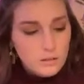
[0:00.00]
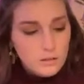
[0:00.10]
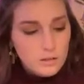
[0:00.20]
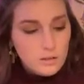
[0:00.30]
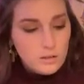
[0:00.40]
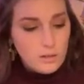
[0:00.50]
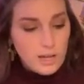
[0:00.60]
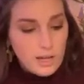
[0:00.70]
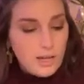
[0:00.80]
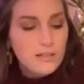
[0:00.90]
So
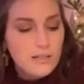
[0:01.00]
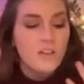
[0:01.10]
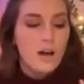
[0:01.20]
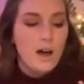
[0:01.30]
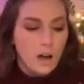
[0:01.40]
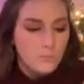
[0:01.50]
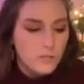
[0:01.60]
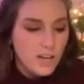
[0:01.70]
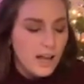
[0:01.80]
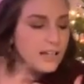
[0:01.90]
I love object.
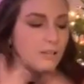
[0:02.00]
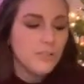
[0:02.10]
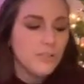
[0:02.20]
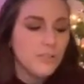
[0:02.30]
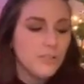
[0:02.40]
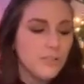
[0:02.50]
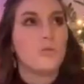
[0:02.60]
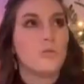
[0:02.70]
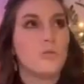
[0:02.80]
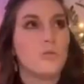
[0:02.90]
I get really torn
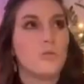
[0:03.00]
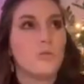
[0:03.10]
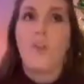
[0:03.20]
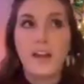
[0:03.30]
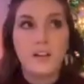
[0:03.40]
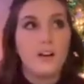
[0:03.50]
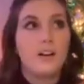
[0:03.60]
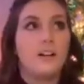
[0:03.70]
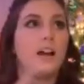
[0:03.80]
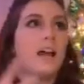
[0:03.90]
between fine
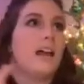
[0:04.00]
art